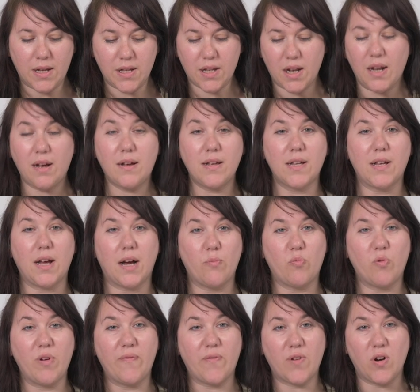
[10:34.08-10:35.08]
So last
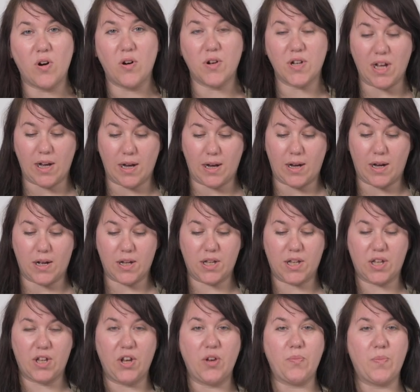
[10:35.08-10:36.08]
up, we've got our
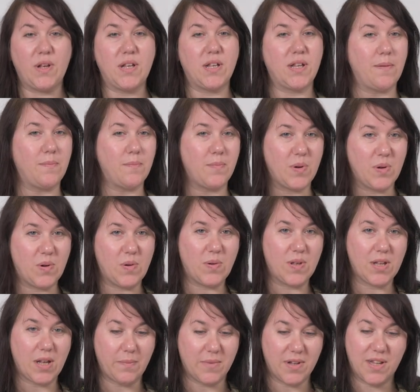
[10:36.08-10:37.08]
super simple
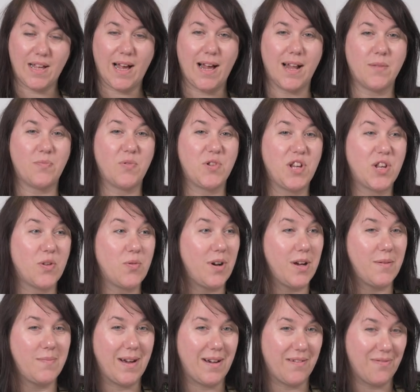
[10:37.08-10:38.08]
summer salad, which is quite
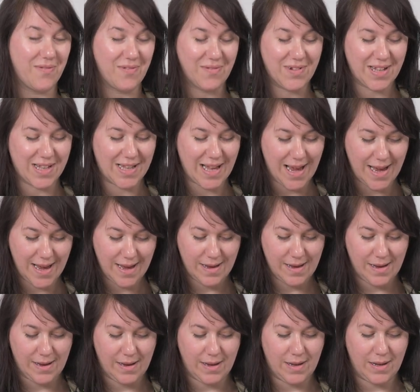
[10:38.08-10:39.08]
a mouthful to say.
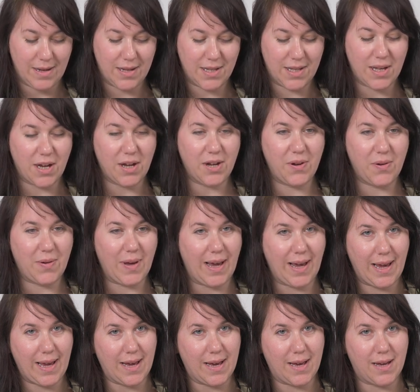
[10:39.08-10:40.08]
So
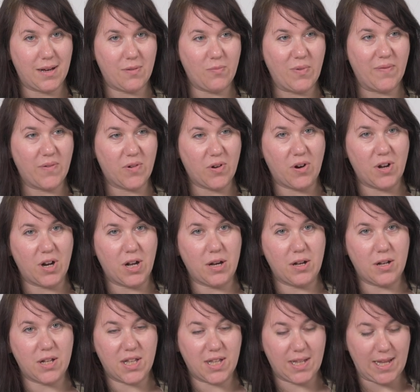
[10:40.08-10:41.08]
here we've got
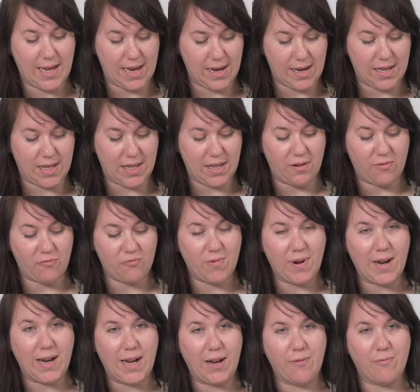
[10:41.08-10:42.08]
6
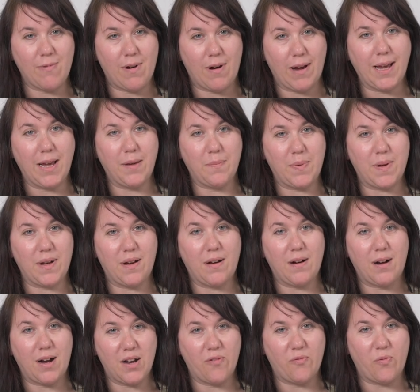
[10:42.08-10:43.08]
really ripe
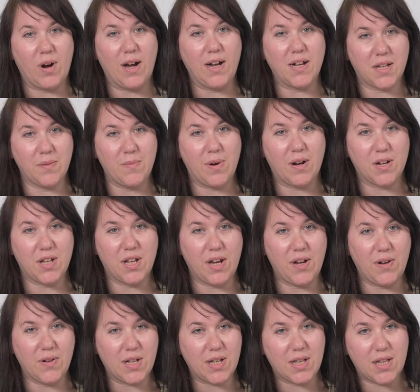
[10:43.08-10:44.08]
Isle of Wight
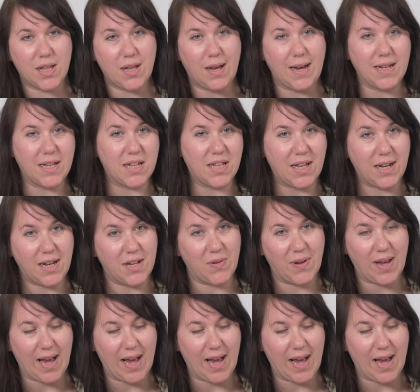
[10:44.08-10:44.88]
tomatoes, slice as thin as you